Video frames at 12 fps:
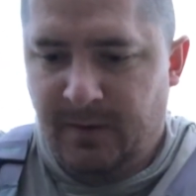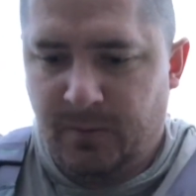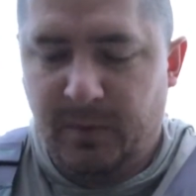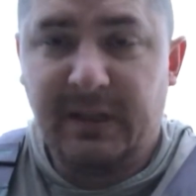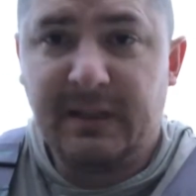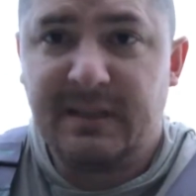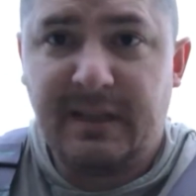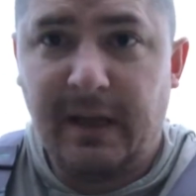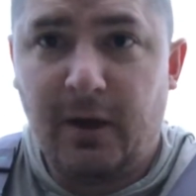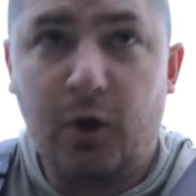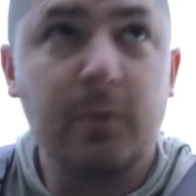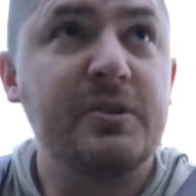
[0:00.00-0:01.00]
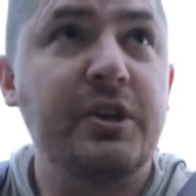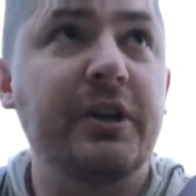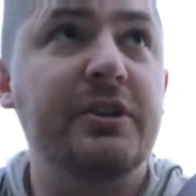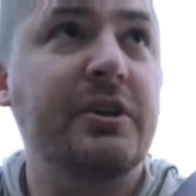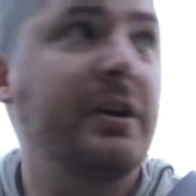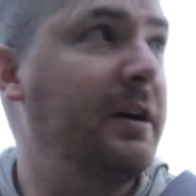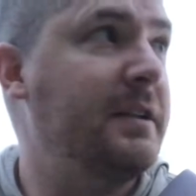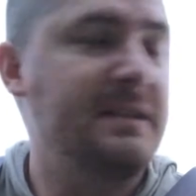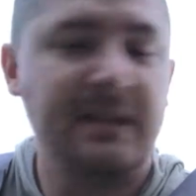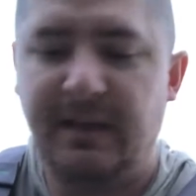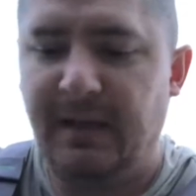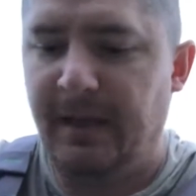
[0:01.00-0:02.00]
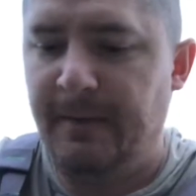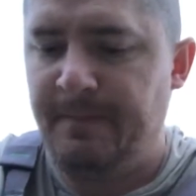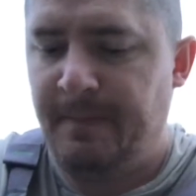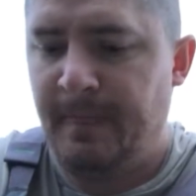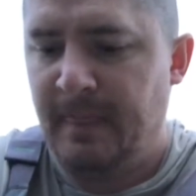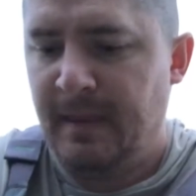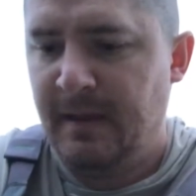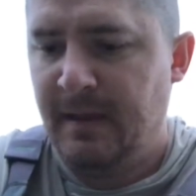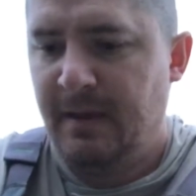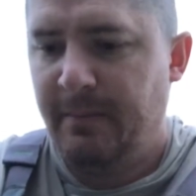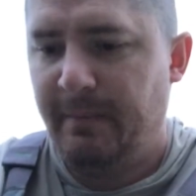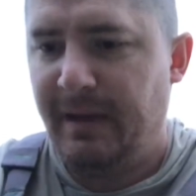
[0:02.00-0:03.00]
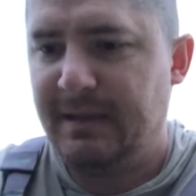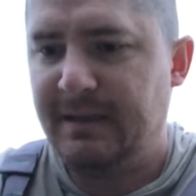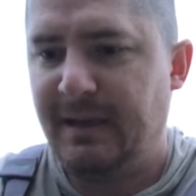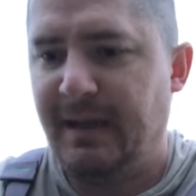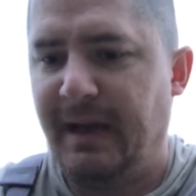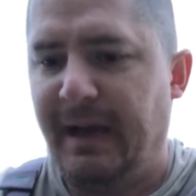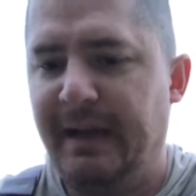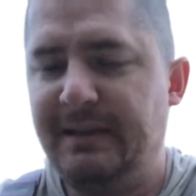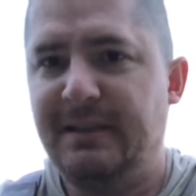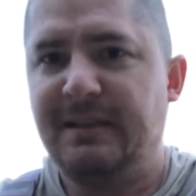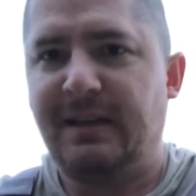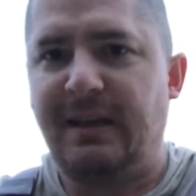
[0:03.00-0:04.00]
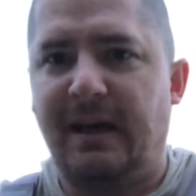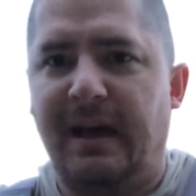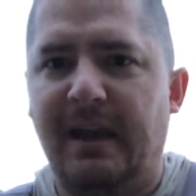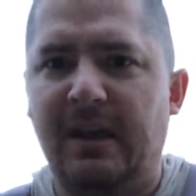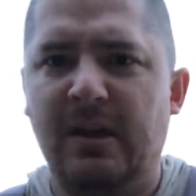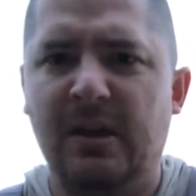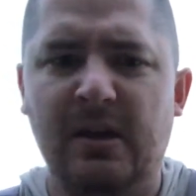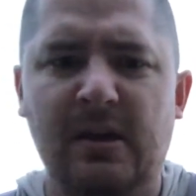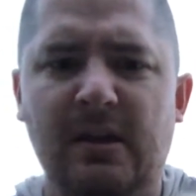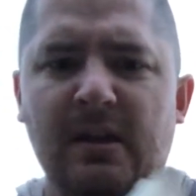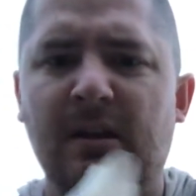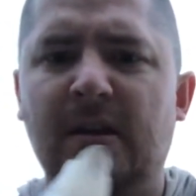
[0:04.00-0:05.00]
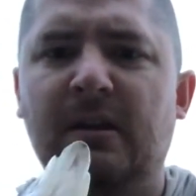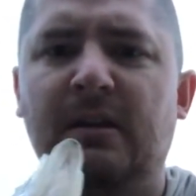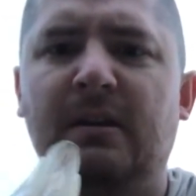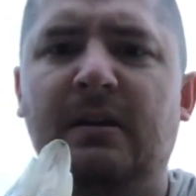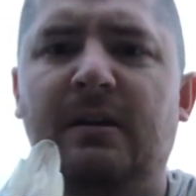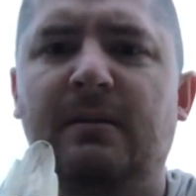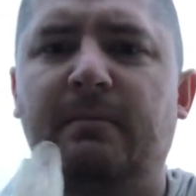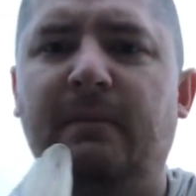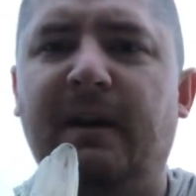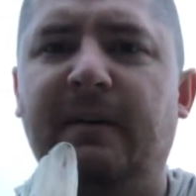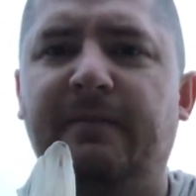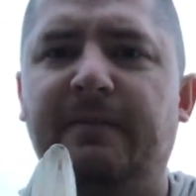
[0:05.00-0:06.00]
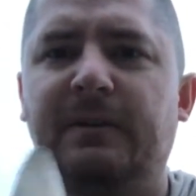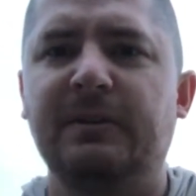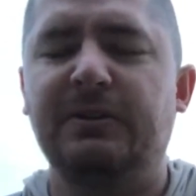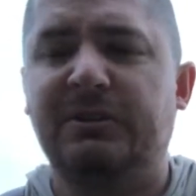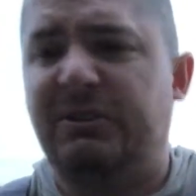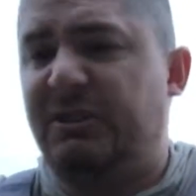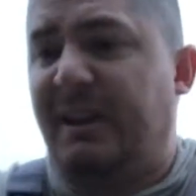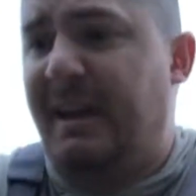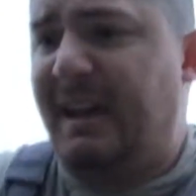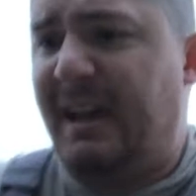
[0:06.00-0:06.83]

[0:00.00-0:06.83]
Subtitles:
We did stay at home church on Sunday, but I just caught my first shad.